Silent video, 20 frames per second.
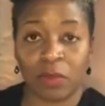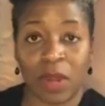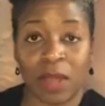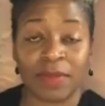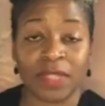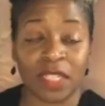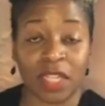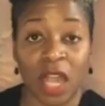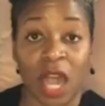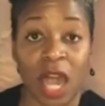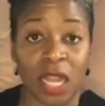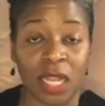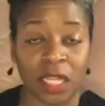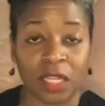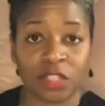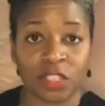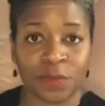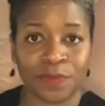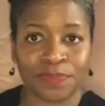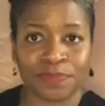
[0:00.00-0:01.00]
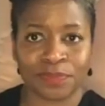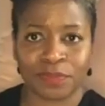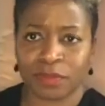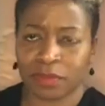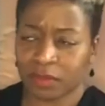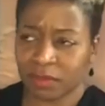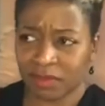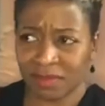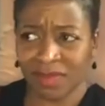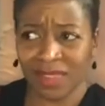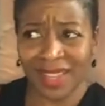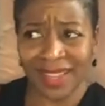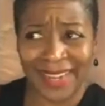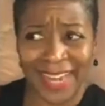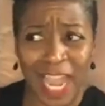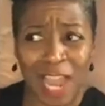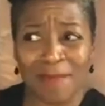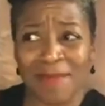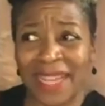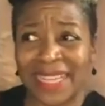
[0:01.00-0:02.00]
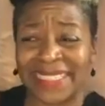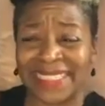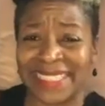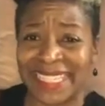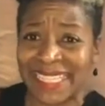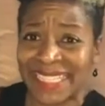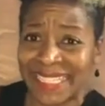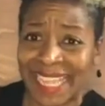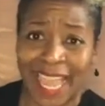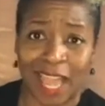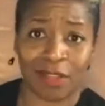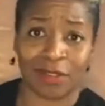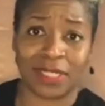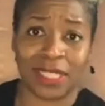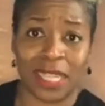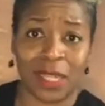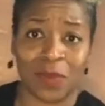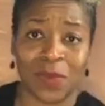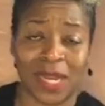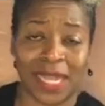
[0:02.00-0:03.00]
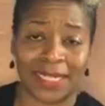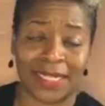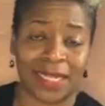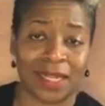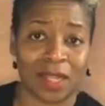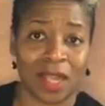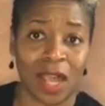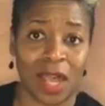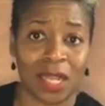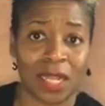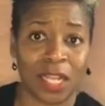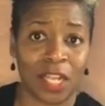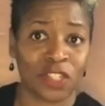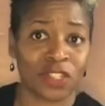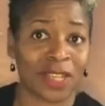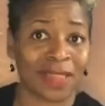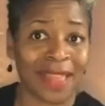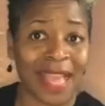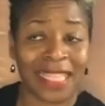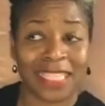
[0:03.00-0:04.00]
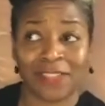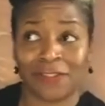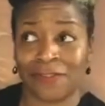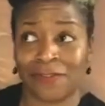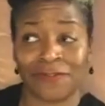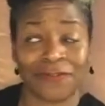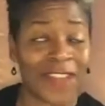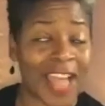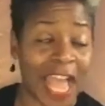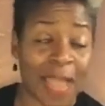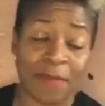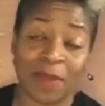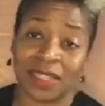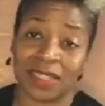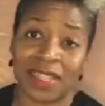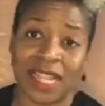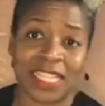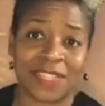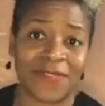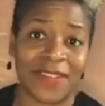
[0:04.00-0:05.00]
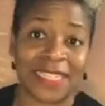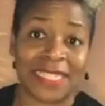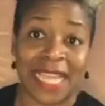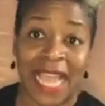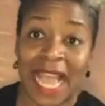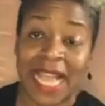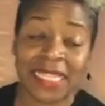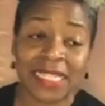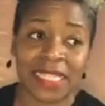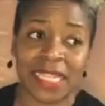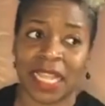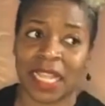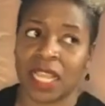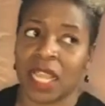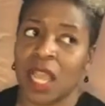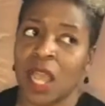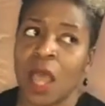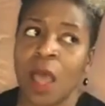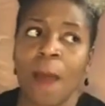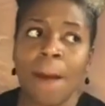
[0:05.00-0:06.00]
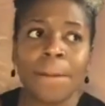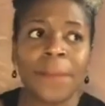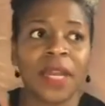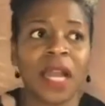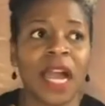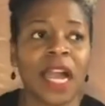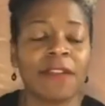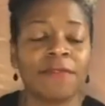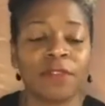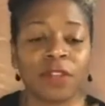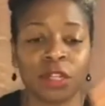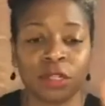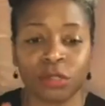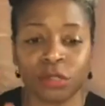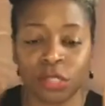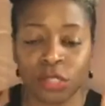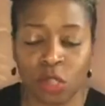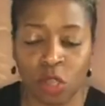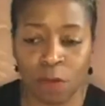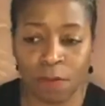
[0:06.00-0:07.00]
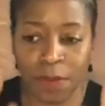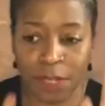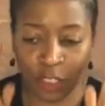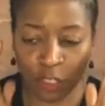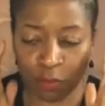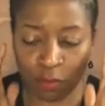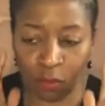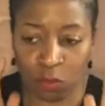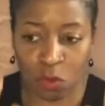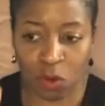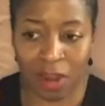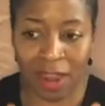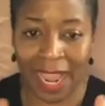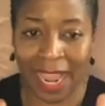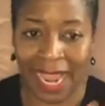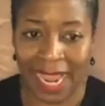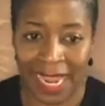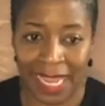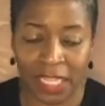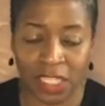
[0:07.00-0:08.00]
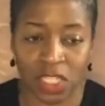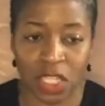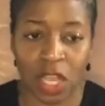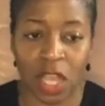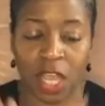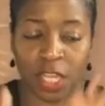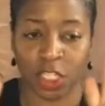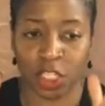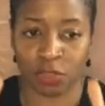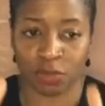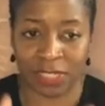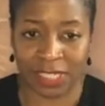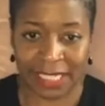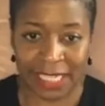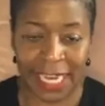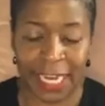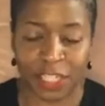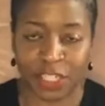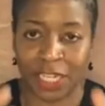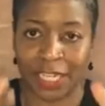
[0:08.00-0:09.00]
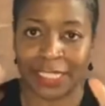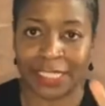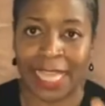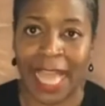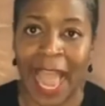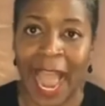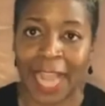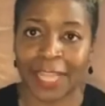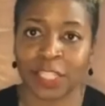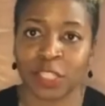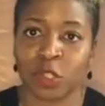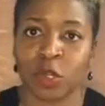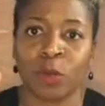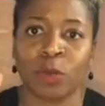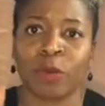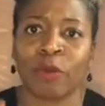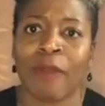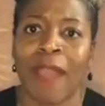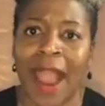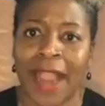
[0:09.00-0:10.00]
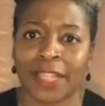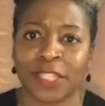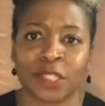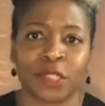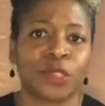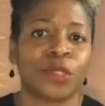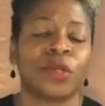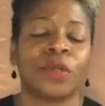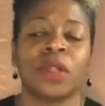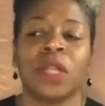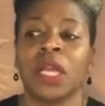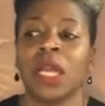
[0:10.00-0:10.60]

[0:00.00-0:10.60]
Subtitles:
college. Now, I'm not discounting what I did in college. Like, that's fabulous, that's fantastic. But I've learned so much more hands-on, strategic, tactical, practical